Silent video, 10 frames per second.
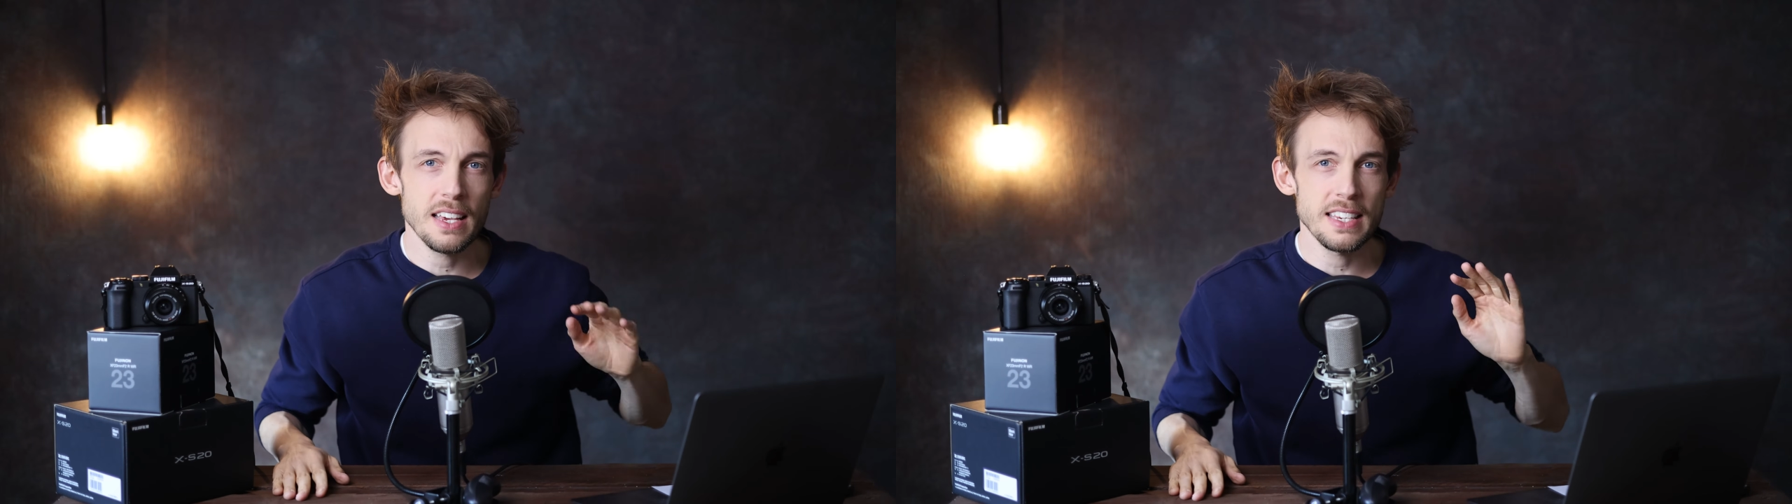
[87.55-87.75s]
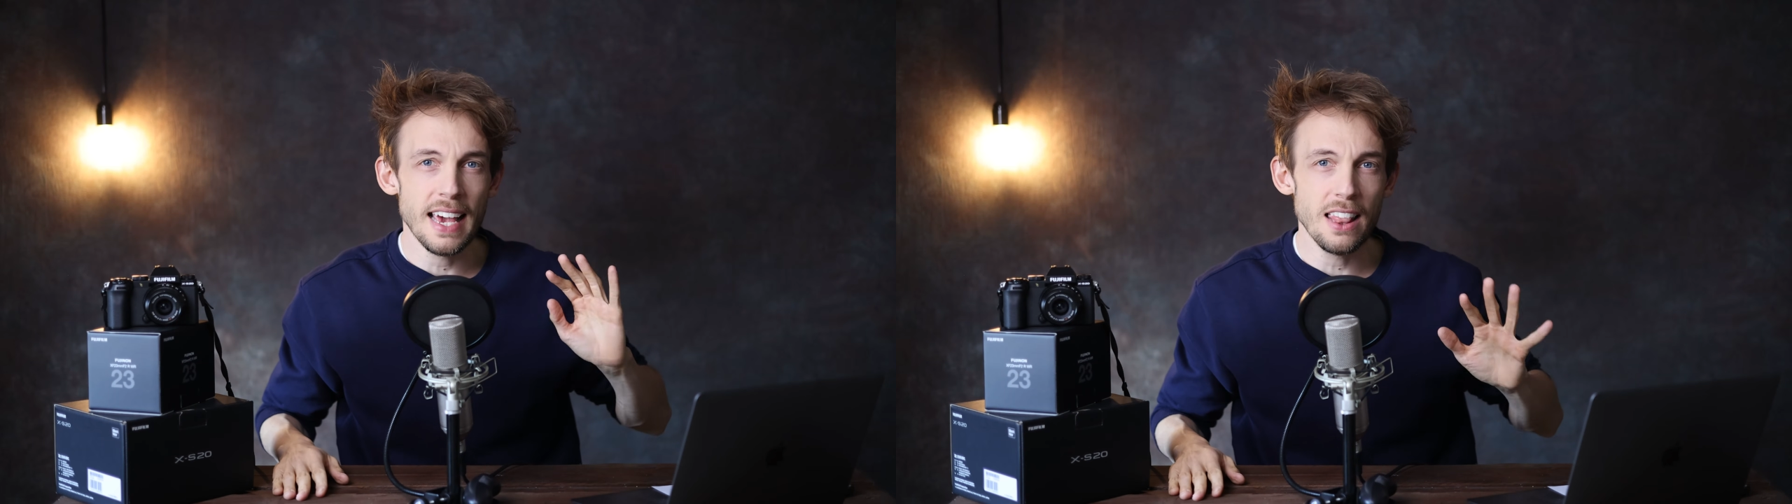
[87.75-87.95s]

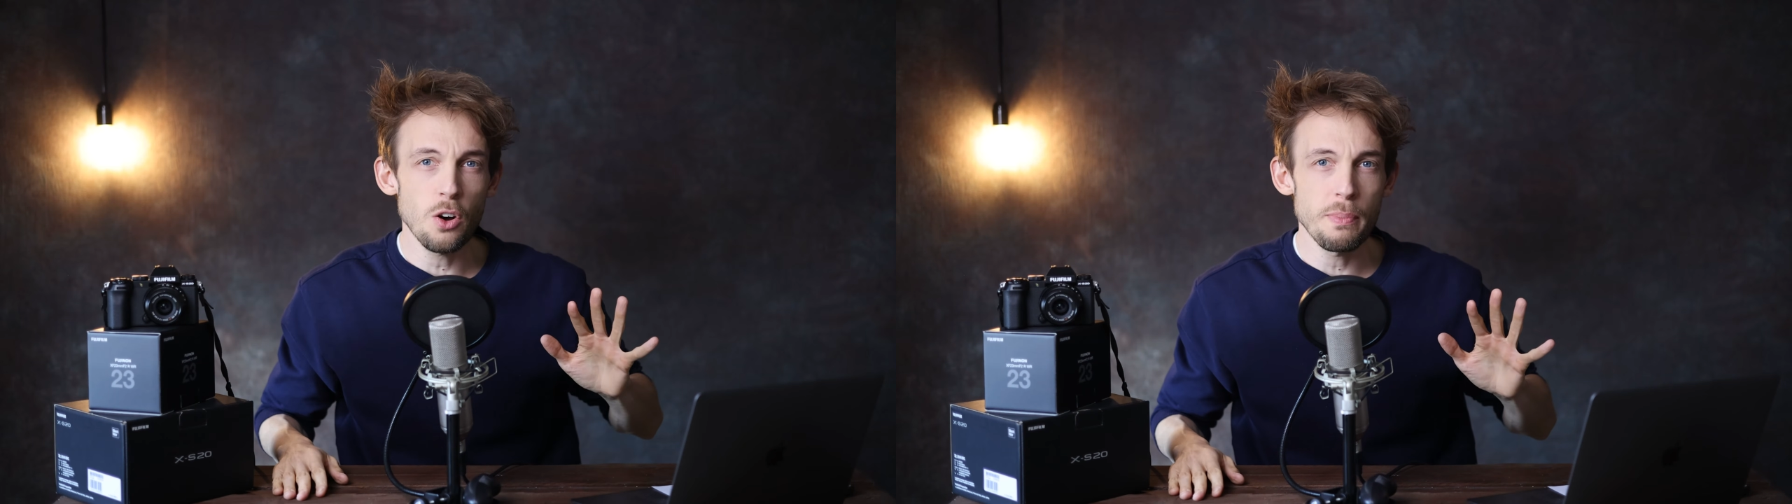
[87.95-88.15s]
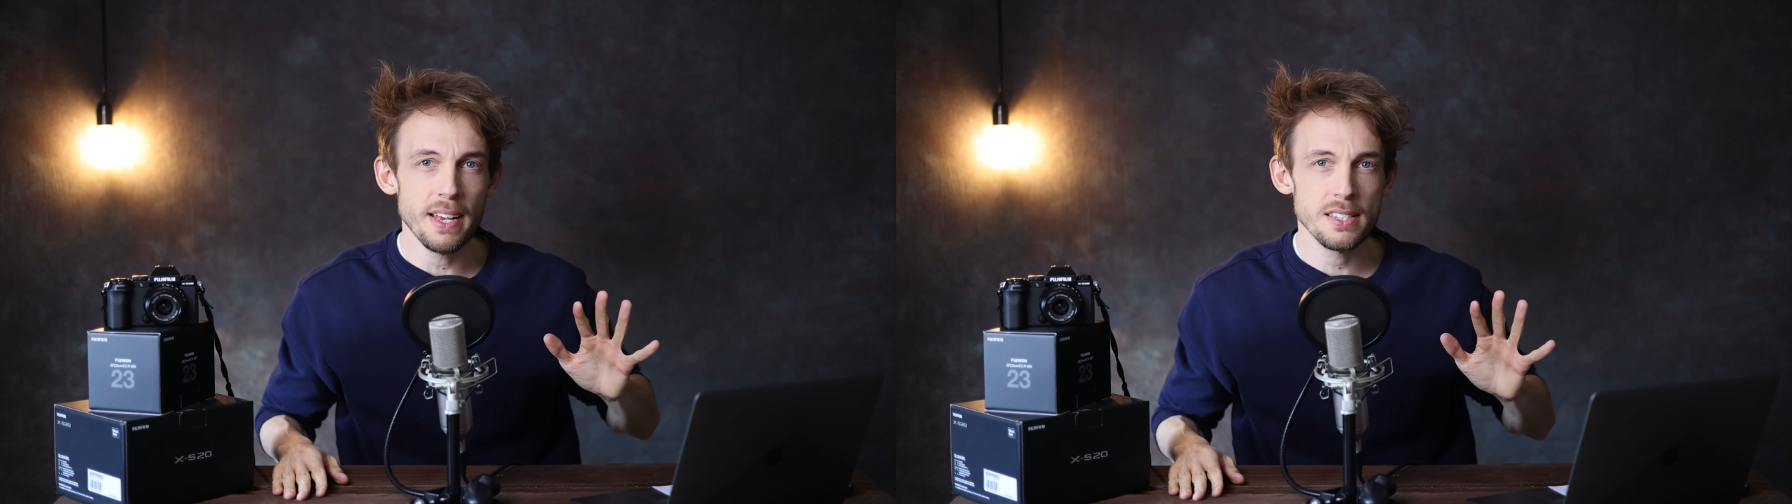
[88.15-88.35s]

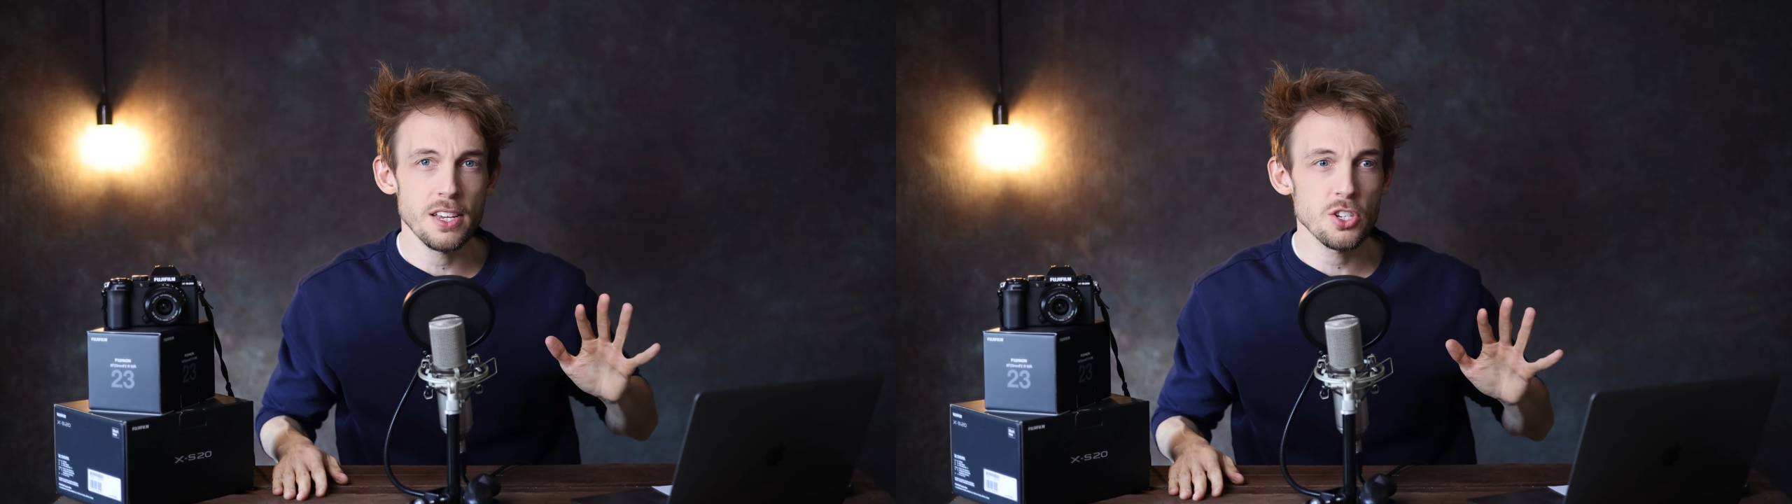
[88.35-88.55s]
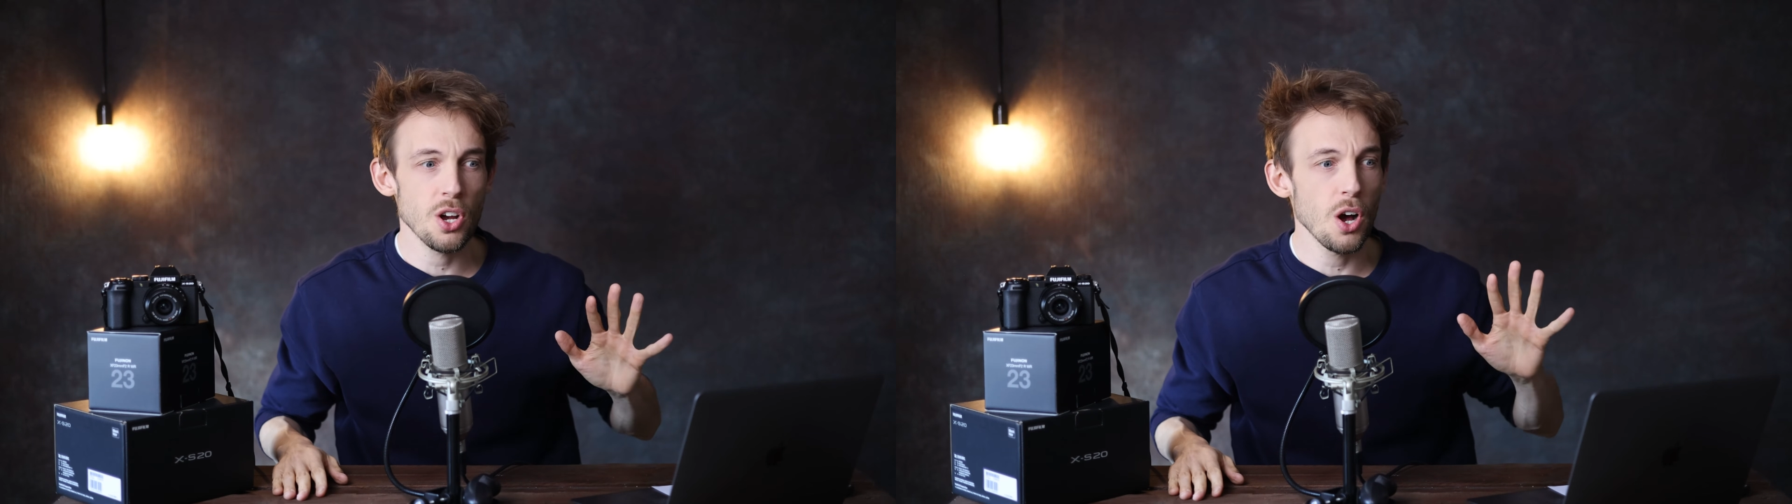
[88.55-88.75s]
yellow
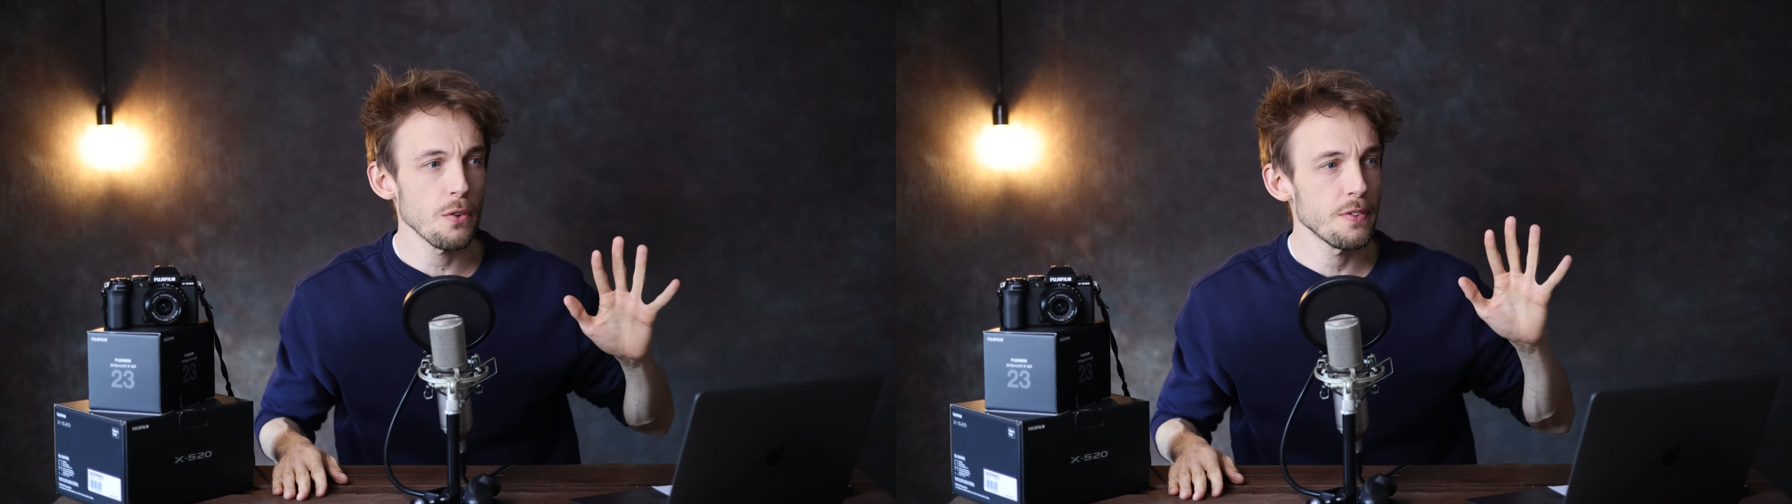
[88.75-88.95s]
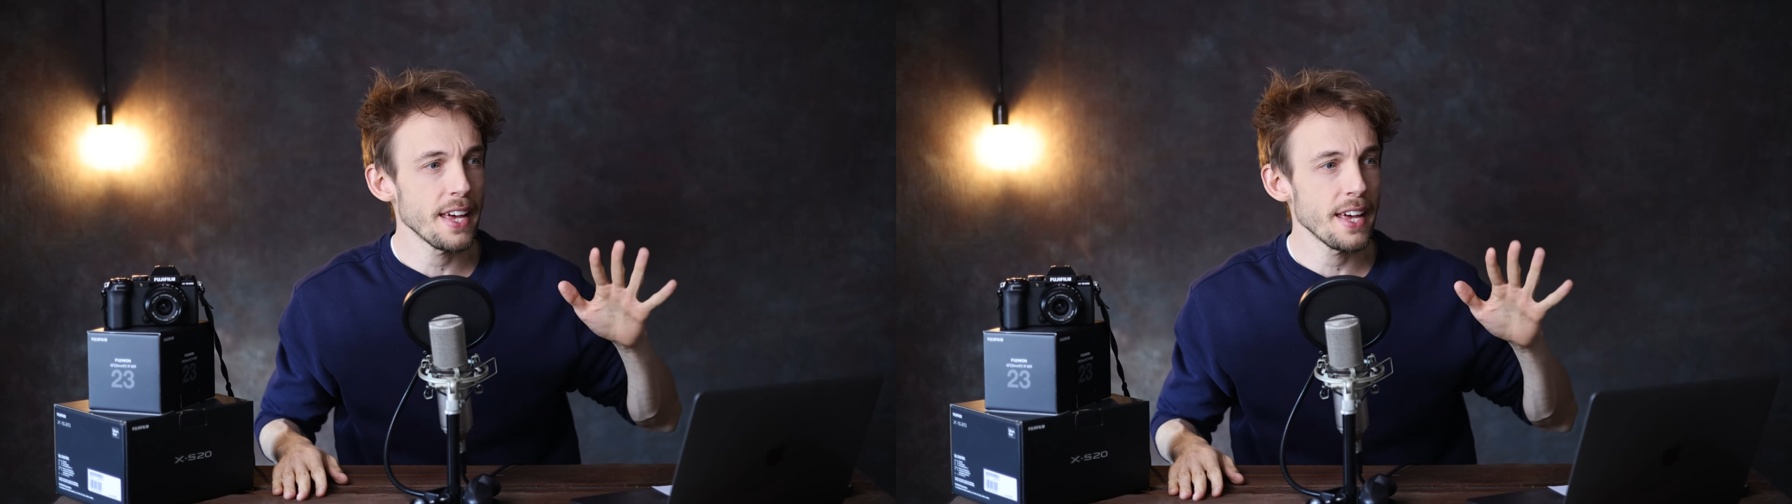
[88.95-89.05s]
message of